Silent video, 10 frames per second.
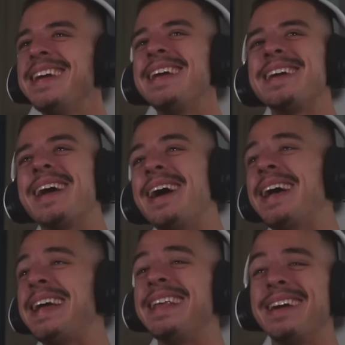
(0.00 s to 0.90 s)
it
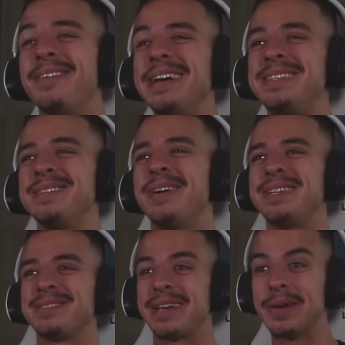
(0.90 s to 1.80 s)
got like way too
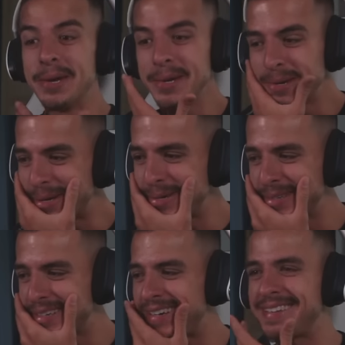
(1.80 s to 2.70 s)
much. I was like, oh
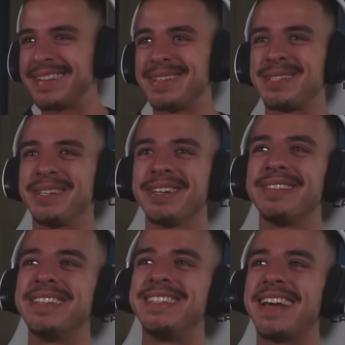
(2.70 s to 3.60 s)
god, like the
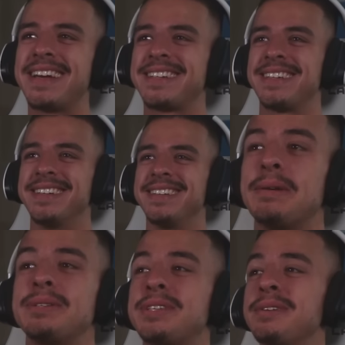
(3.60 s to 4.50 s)
sugar injection.
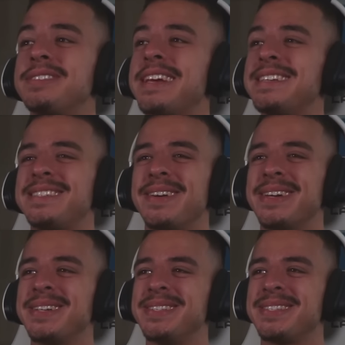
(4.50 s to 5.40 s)
It was so tasty that
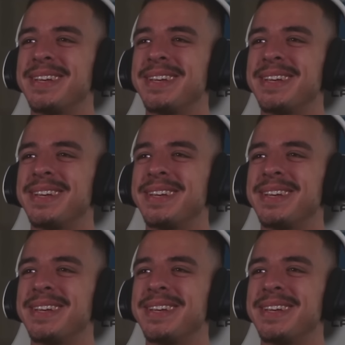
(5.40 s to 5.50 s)
I couldn't